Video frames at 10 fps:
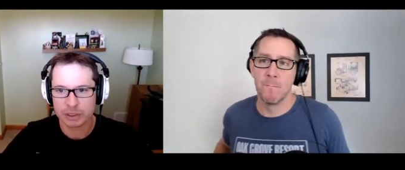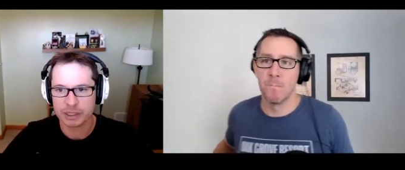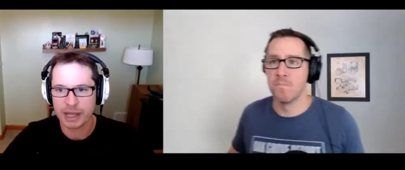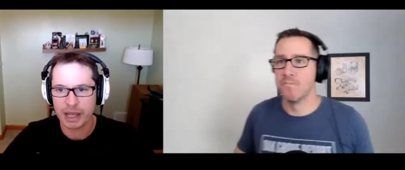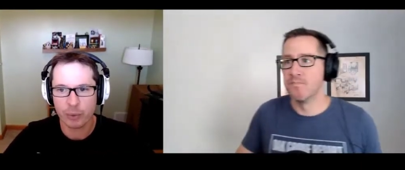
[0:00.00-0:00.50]

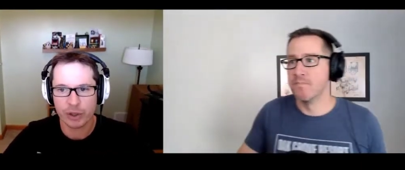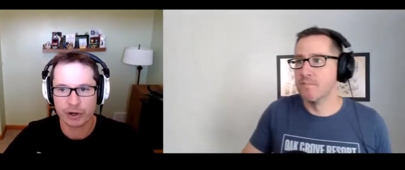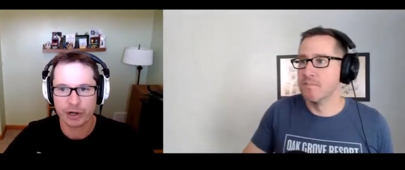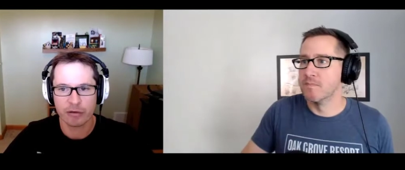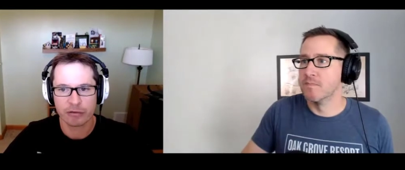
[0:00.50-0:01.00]
Speaker 1: today we are
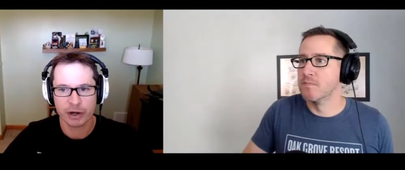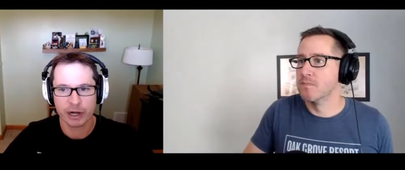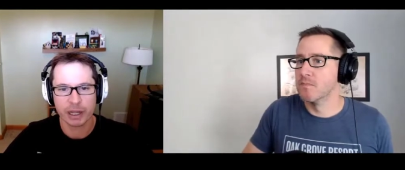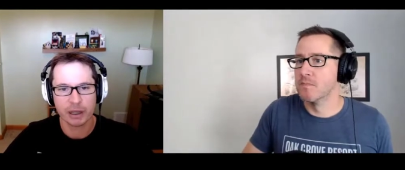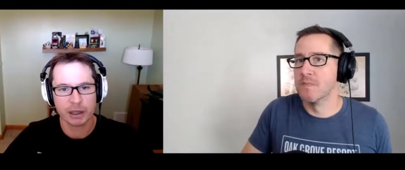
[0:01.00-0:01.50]

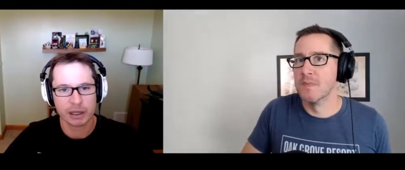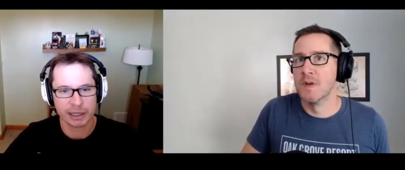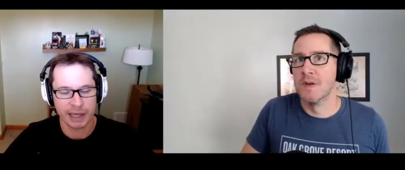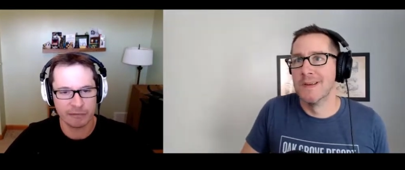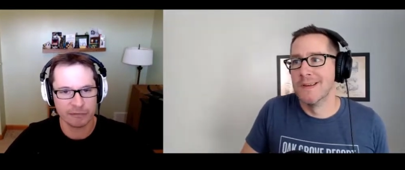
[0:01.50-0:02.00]
covering
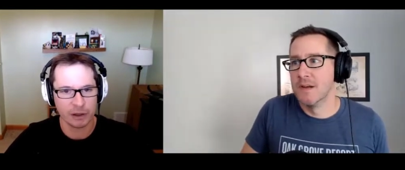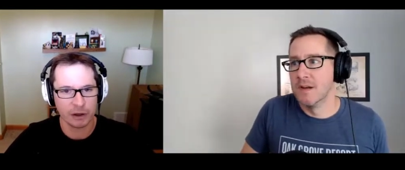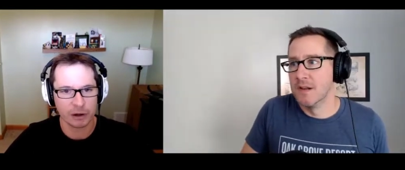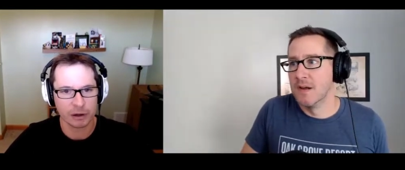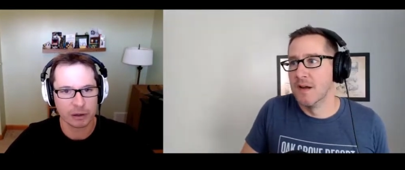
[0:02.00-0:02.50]

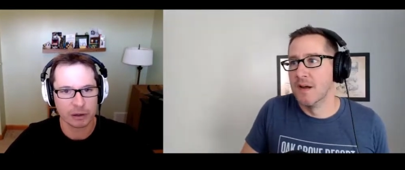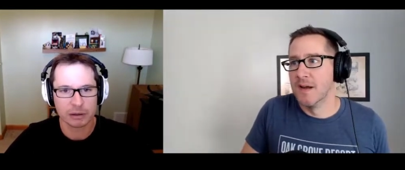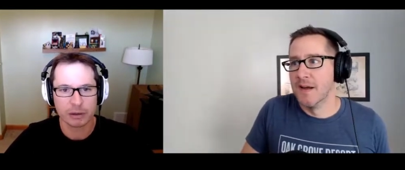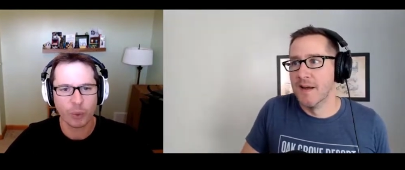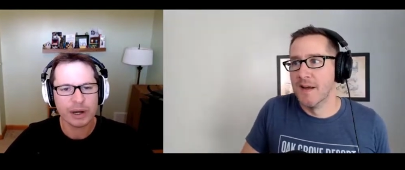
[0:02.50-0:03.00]
Kevlar.
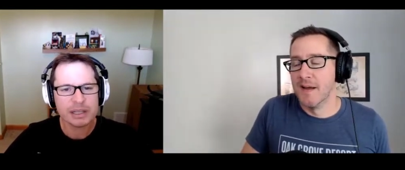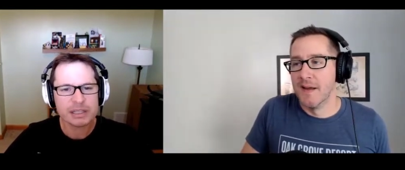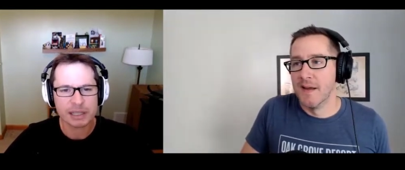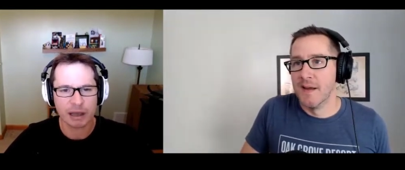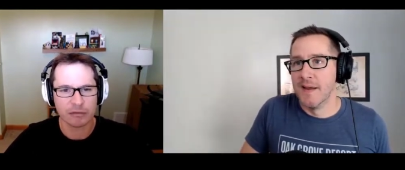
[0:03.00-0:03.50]
What
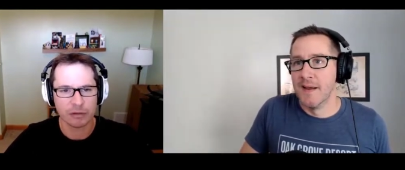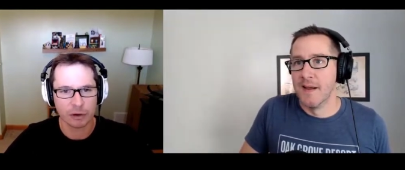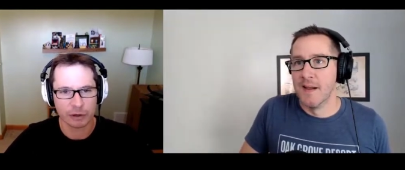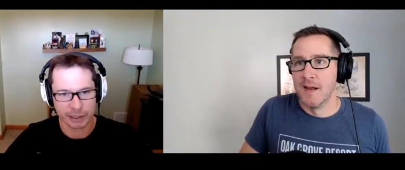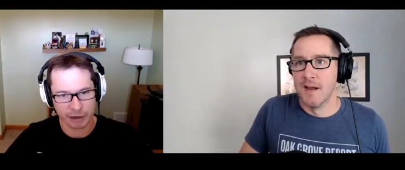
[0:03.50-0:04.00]
is
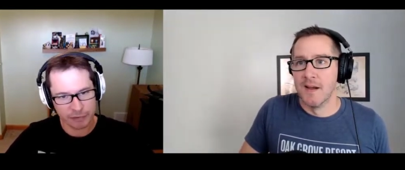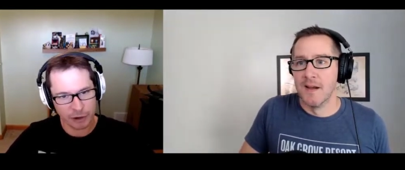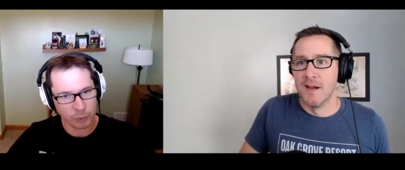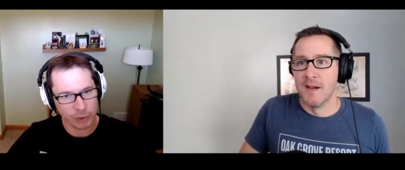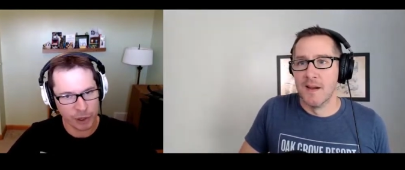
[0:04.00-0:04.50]
Kevlar?
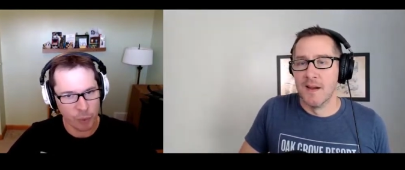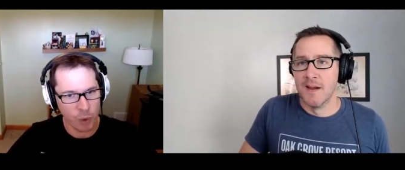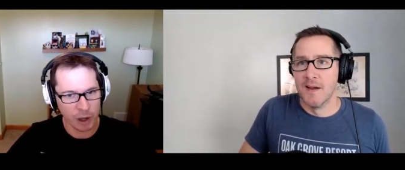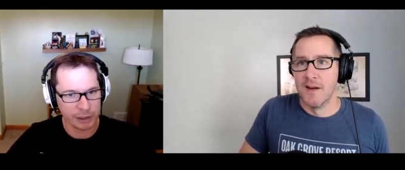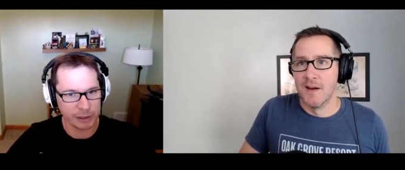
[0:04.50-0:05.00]
Kevlar
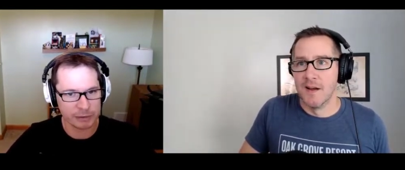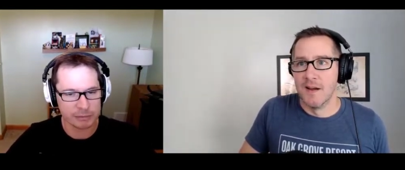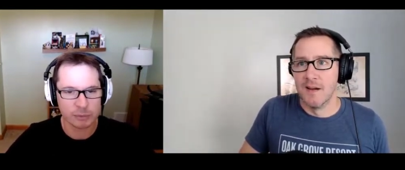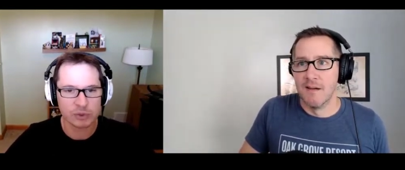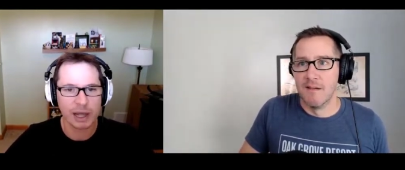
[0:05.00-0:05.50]
101.
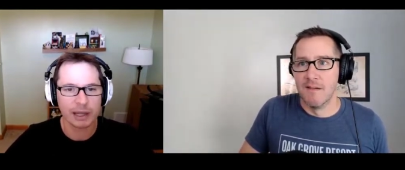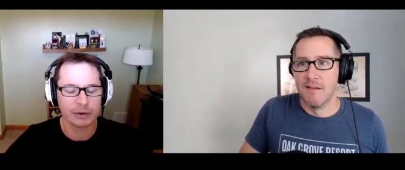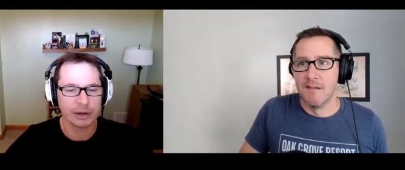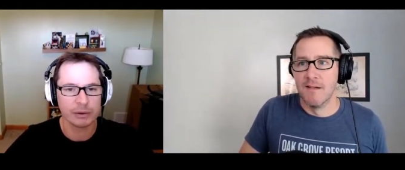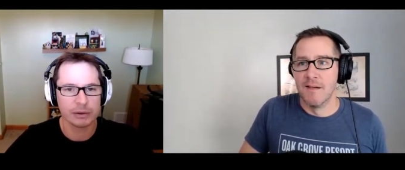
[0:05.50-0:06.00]
Speaker 2: I
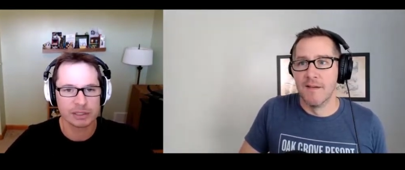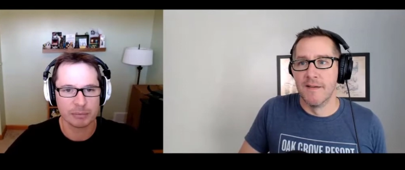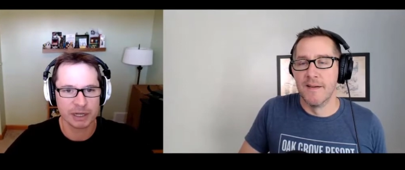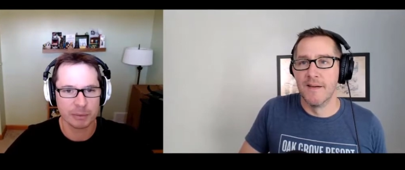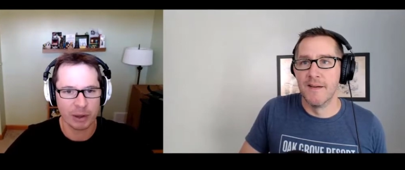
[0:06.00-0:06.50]
don't know,
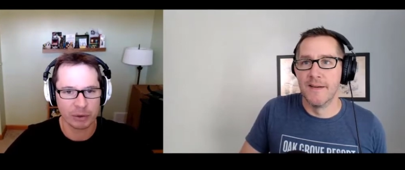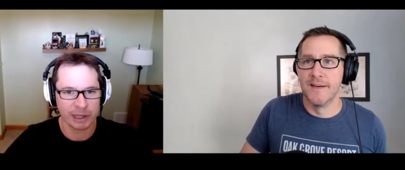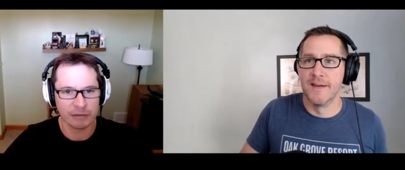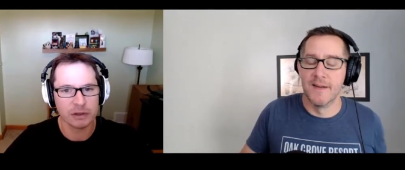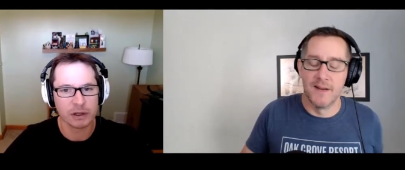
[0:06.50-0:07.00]
something about
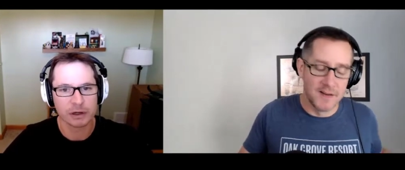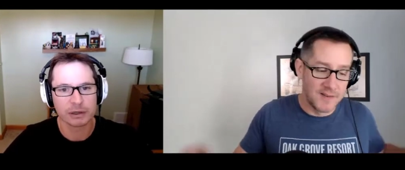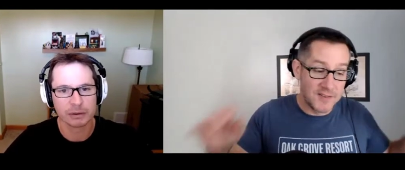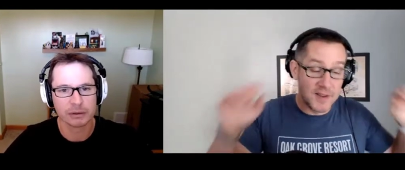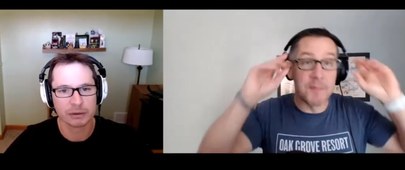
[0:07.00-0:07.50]
Kevlar.
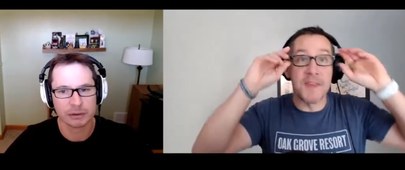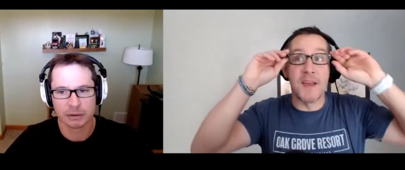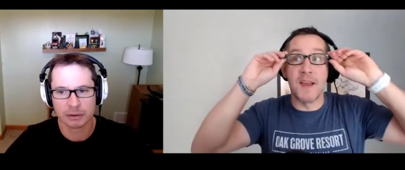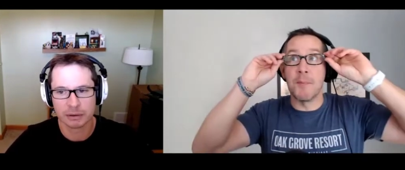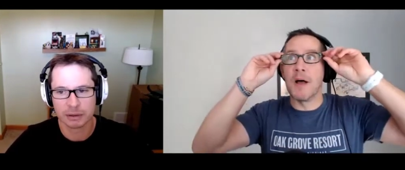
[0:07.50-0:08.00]

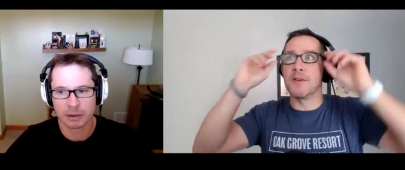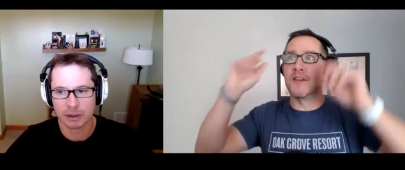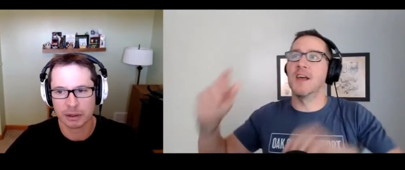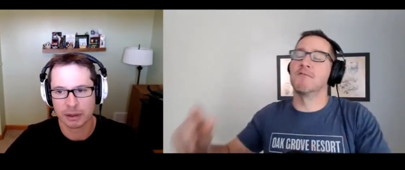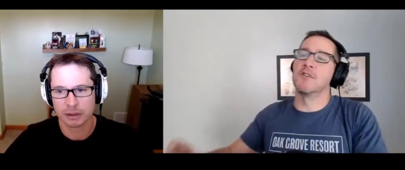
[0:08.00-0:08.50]
Something
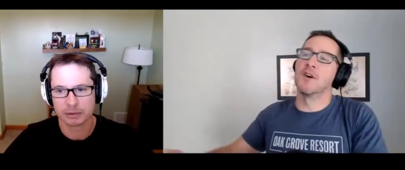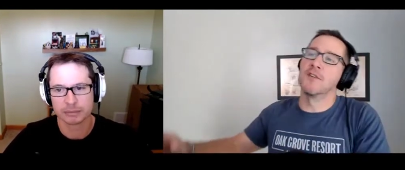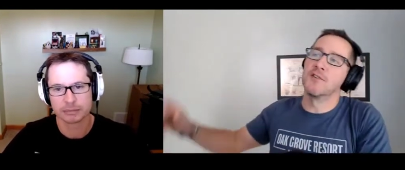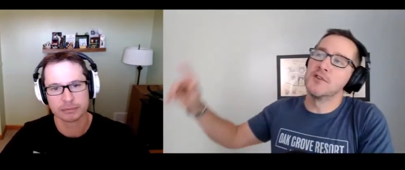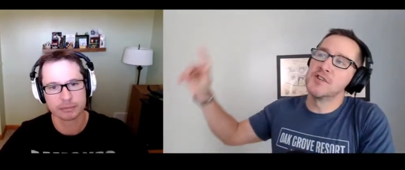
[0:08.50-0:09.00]
about
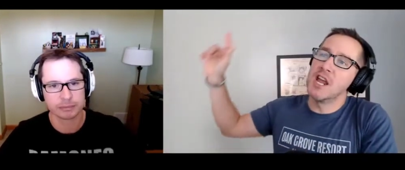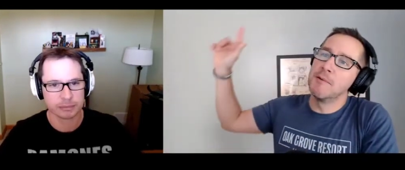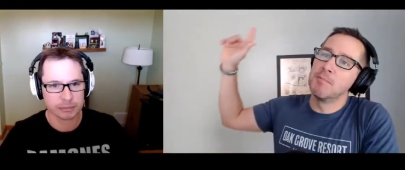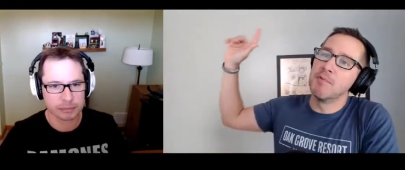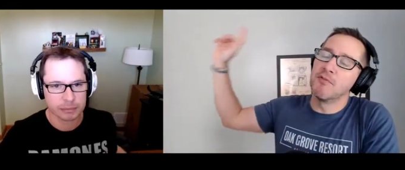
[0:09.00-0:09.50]
Kevlar. So,
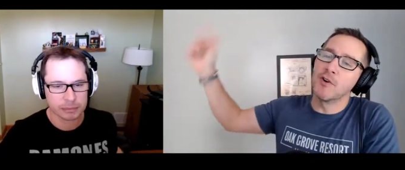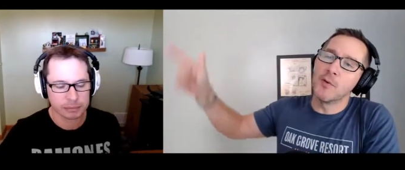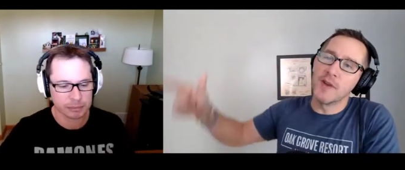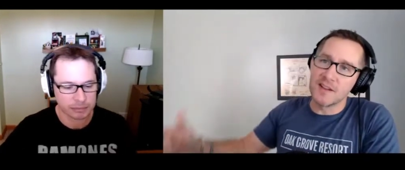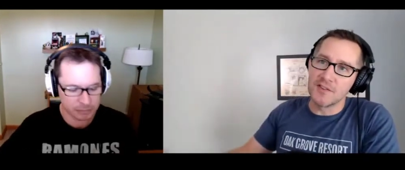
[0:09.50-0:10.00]
James,
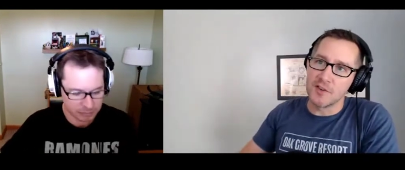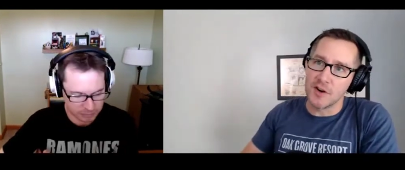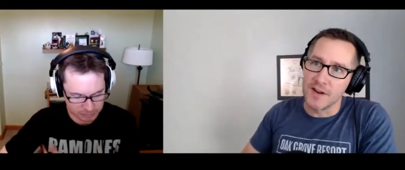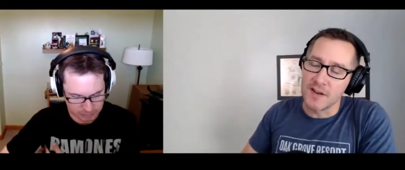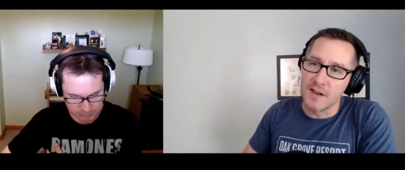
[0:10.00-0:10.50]
before we get
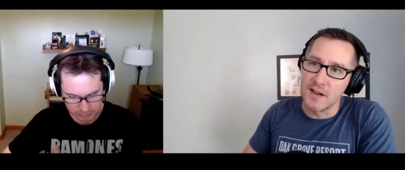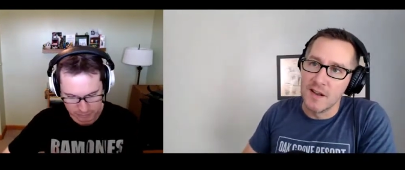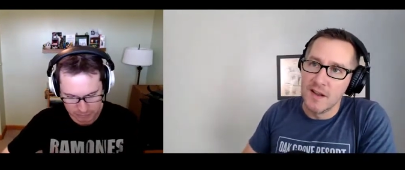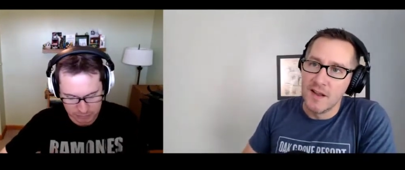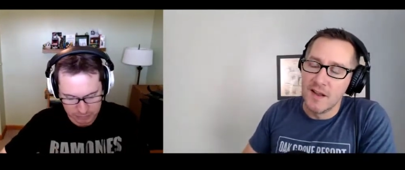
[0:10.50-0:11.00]
started,
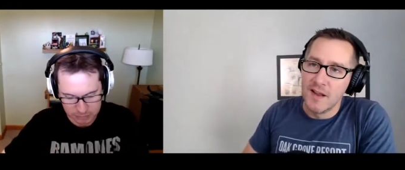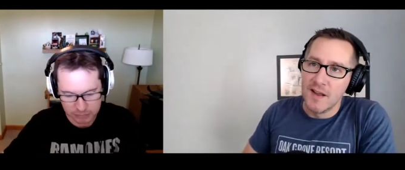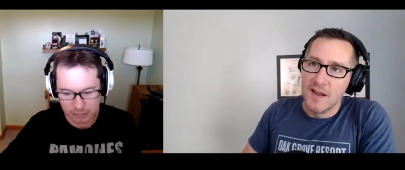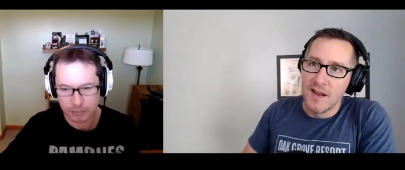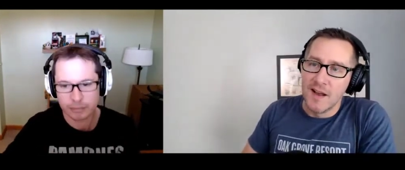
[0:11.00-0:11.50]
mm, mm.